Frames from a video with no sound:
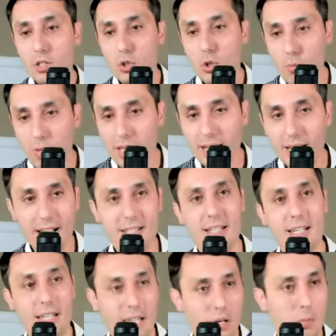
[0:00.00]
To me, guys,
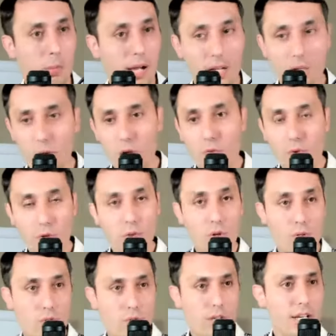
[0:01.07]
and again, by the way, for
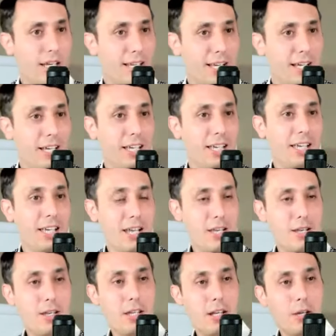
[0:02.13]
those of you, and and,
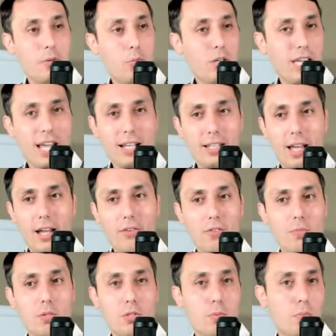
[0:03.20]
and, and we get a lot of
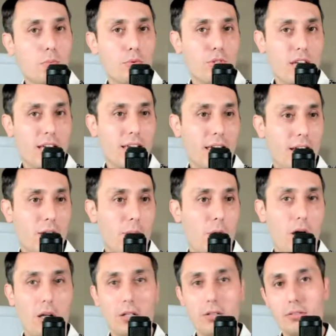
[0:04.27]
emails, people saying, "Hey,
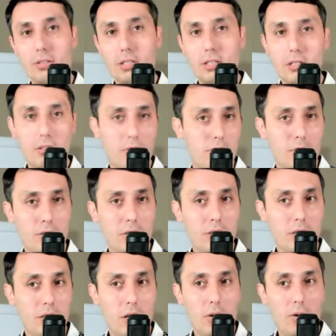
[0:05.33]
Kamal,
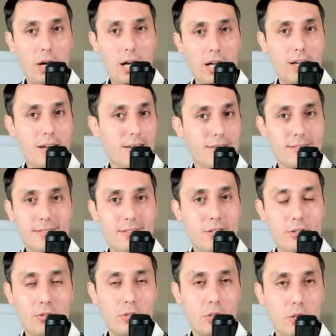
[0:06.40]
you, you know, uh,
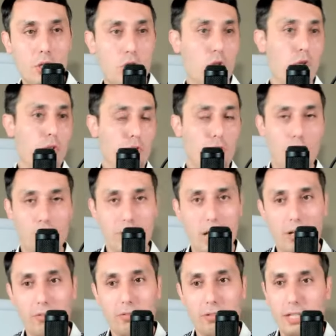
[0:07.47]
just introduce
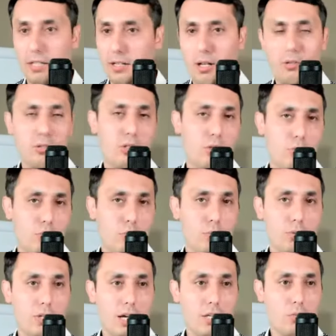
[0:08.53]
yourself, and then I'll do
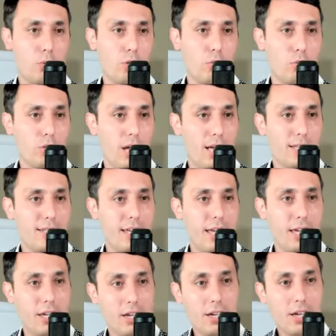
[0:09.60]
guys whatever you guys
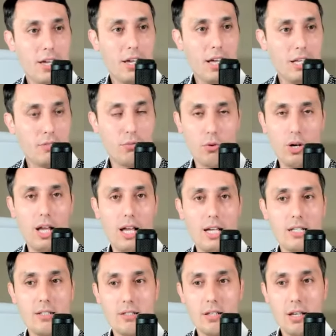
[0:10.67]
say." As far
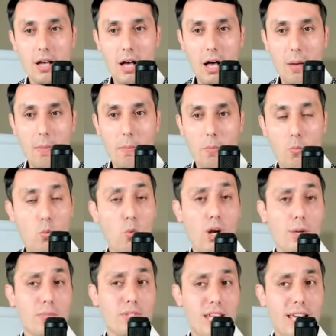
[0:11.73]
as um,
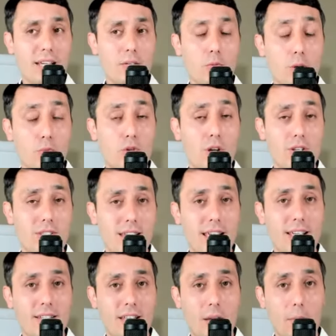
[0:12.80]
what I'm saying, what I'm trying to
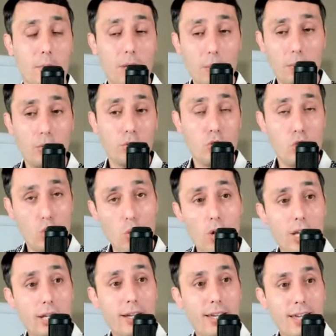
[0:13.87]
say is that people
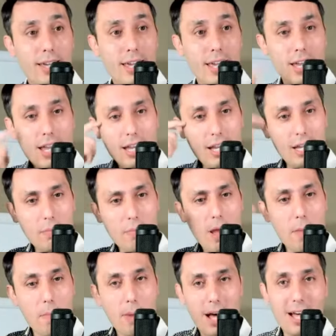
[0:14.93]
join, and in
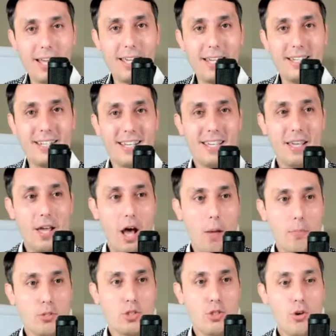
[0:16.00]
my mind,
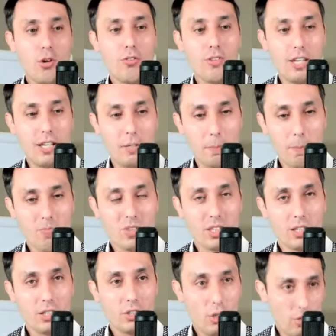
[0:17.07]
I'm serving
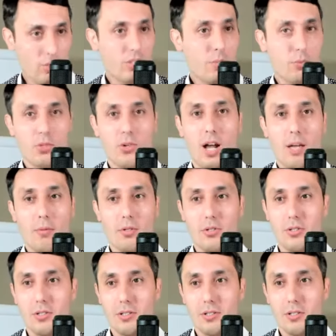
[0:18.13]
current
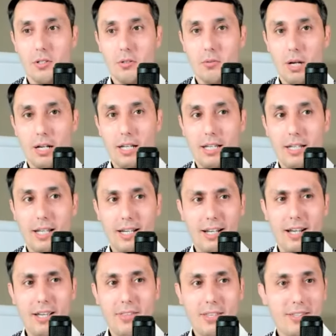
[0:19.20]
subscribers, right? And
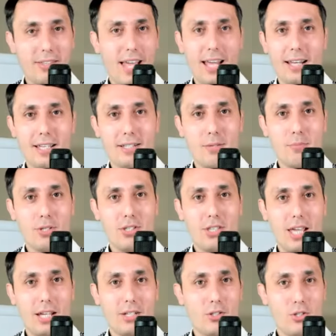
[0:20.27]
and I think that is a
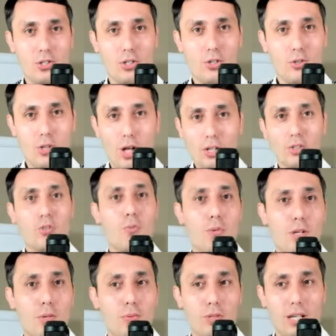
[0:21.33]
mistake. Is just you know talking to
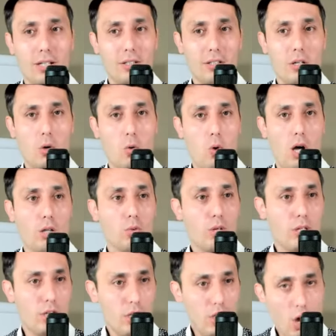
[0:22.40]
people that you know who
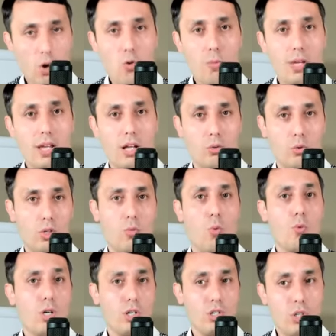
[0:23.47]
already know me, already
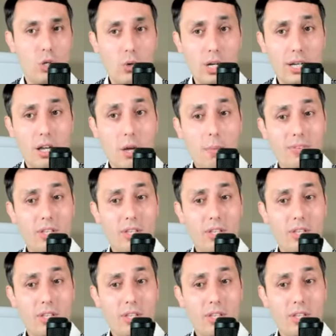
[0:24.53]
what we're doing.